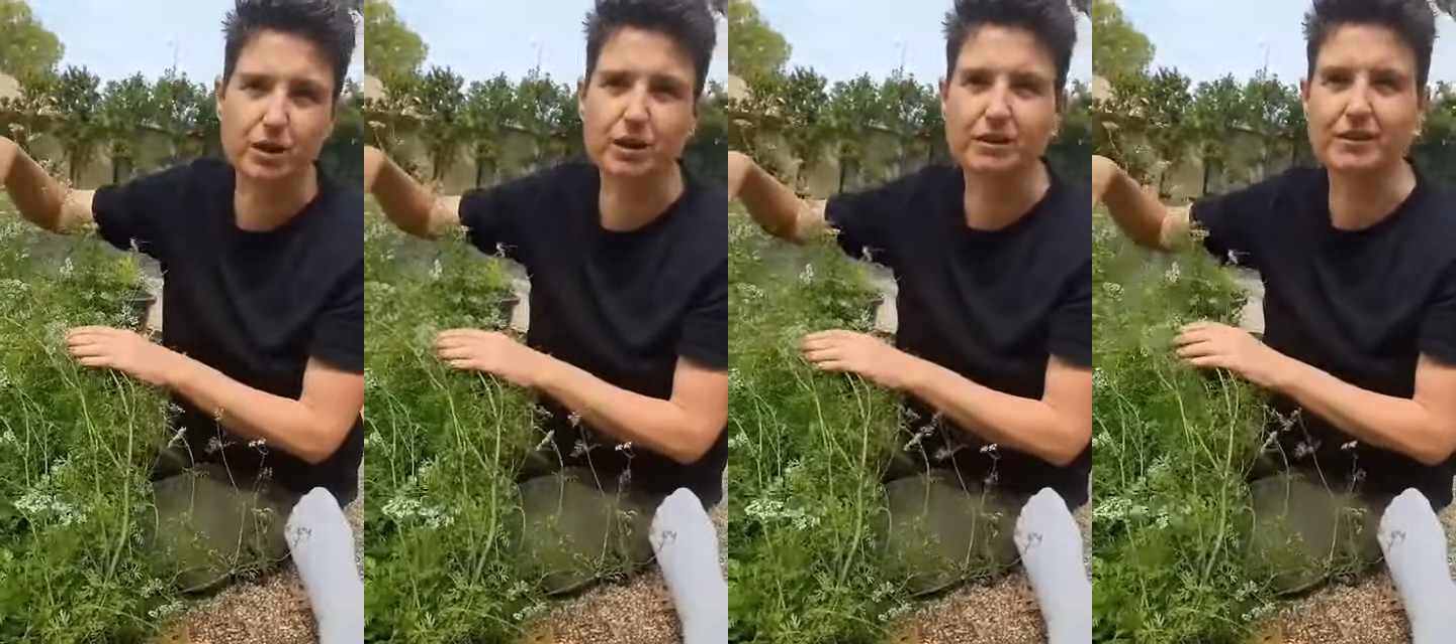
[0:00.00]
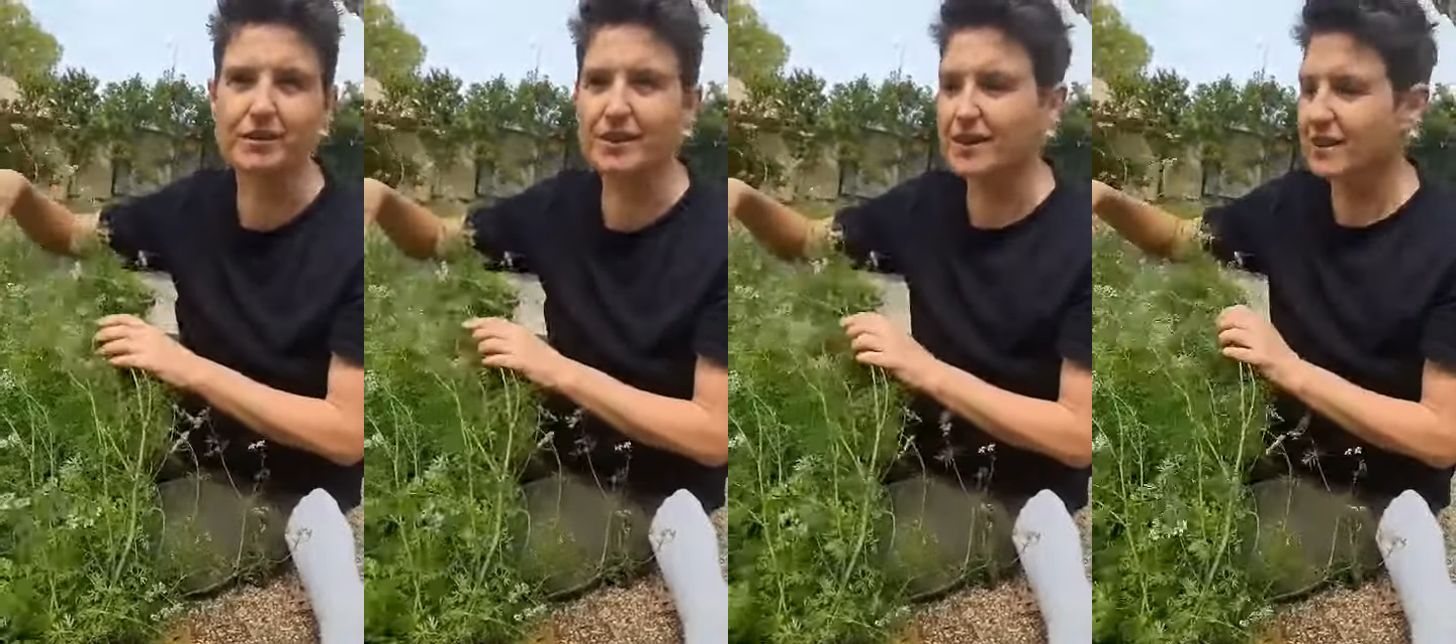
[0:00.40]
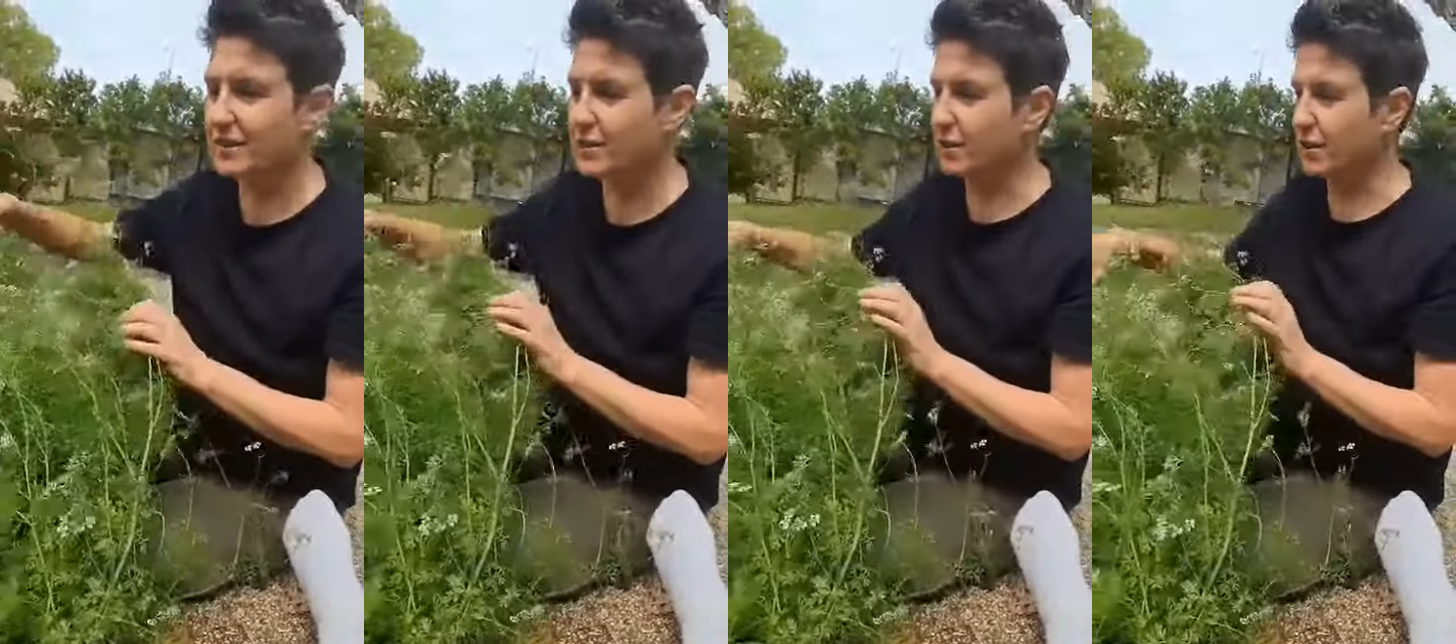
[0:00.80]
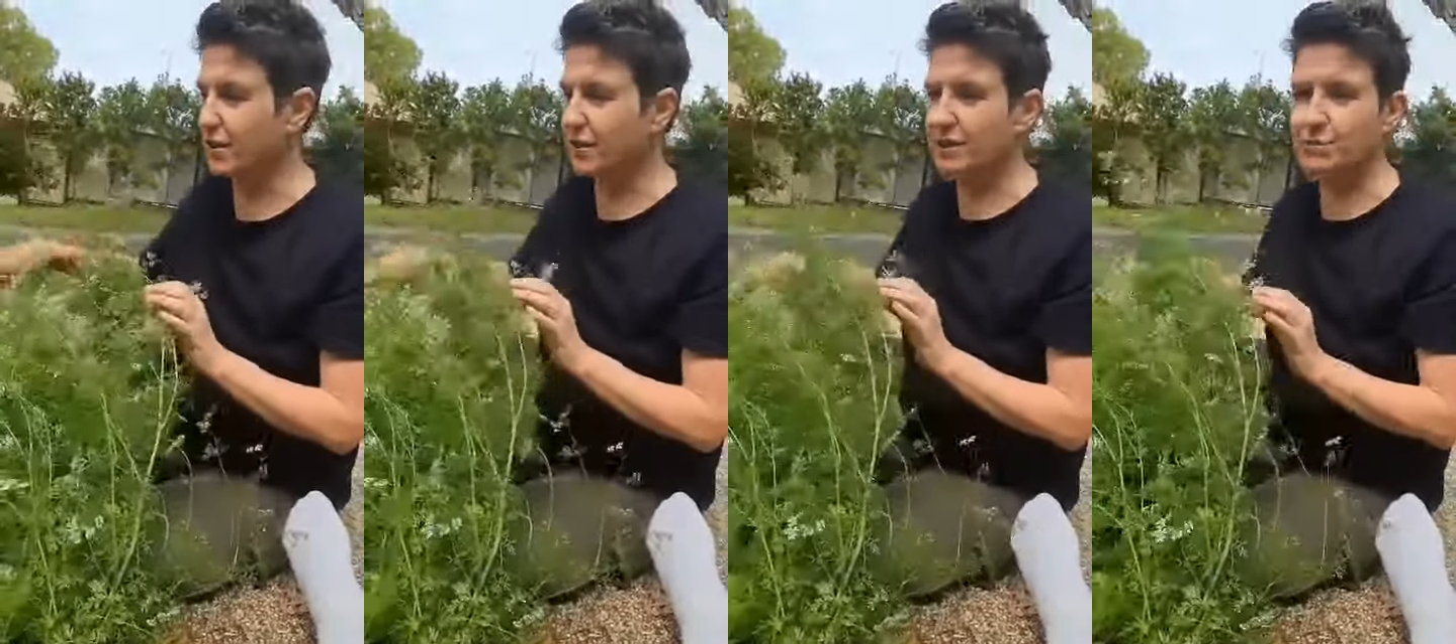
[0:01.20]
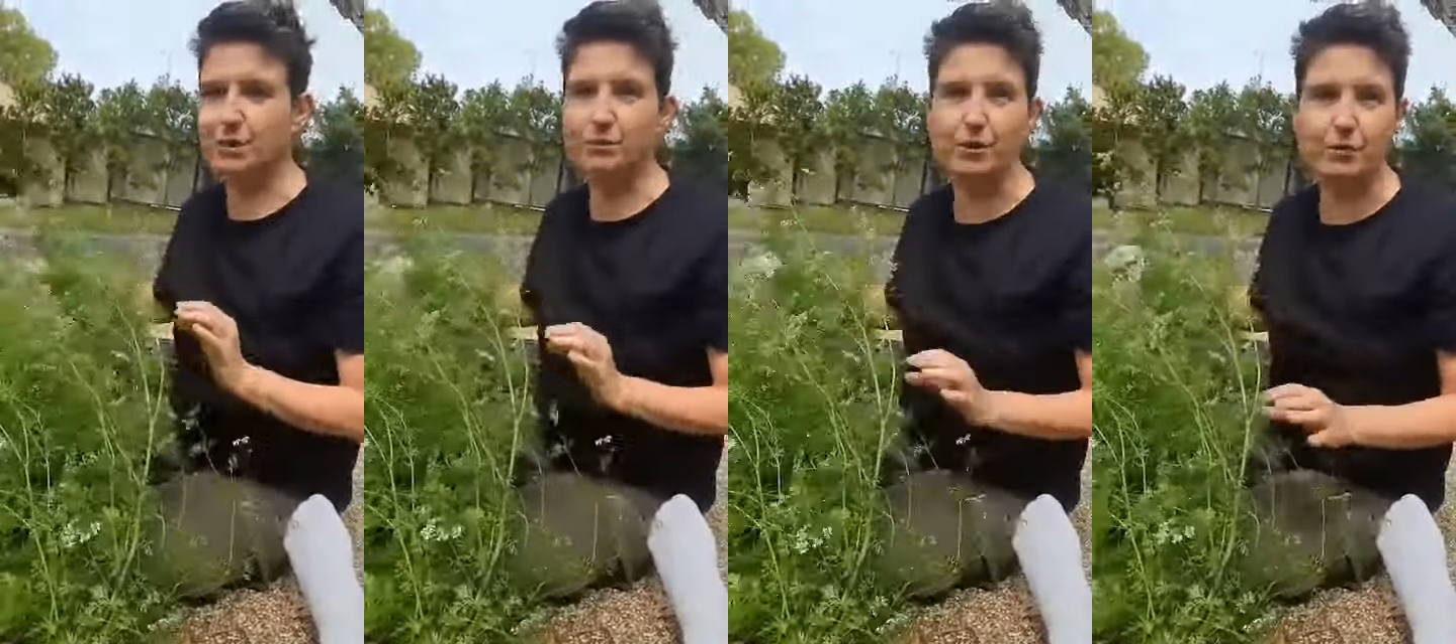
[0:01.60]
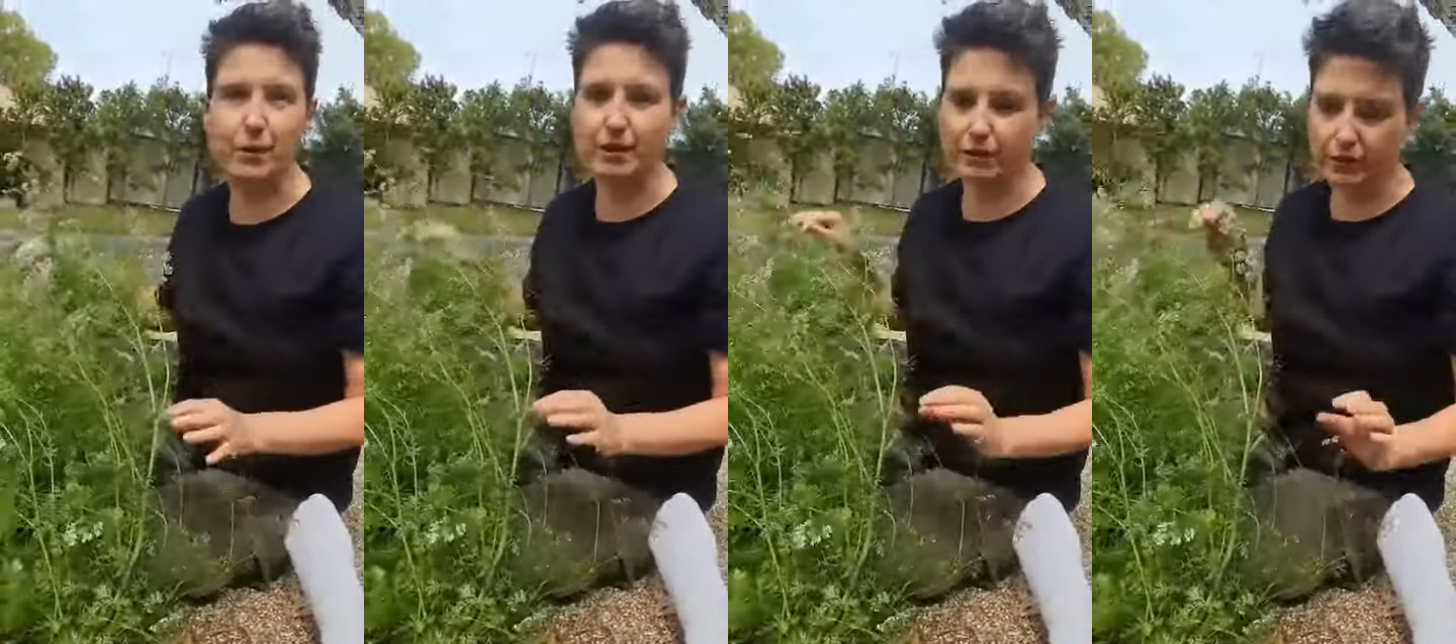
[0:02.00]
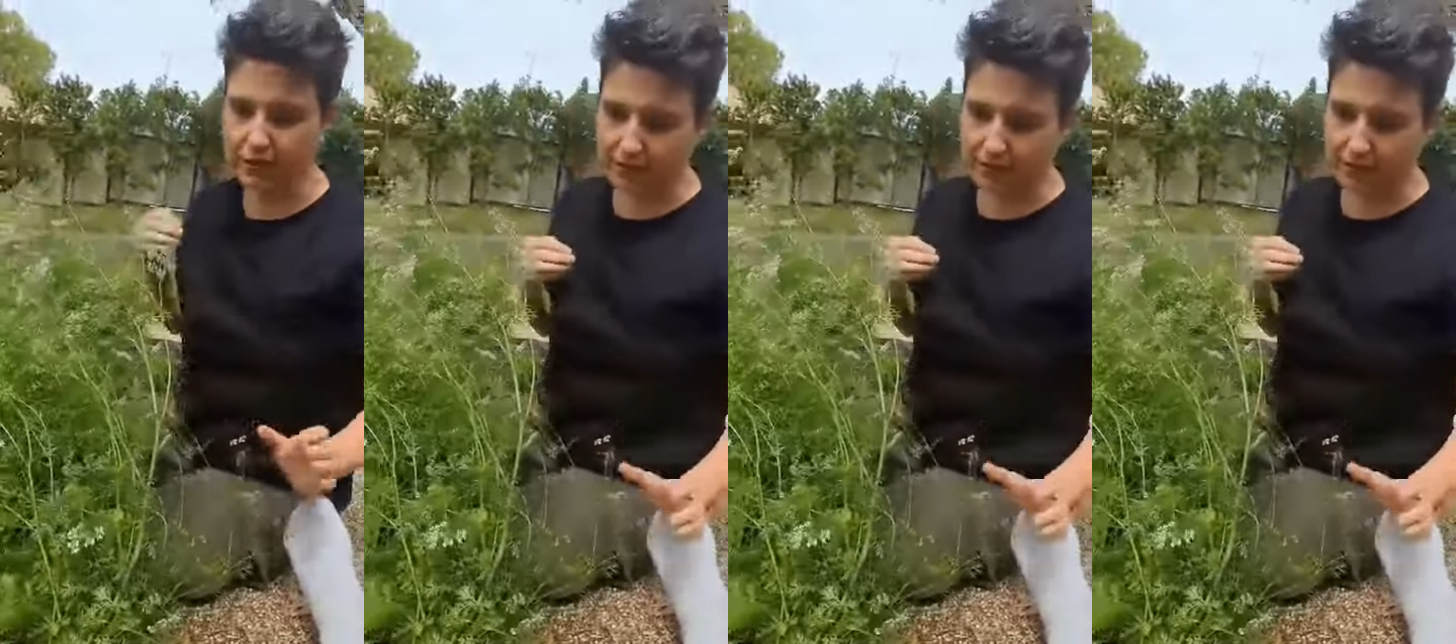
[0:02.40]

garden. So that's been a real benefit.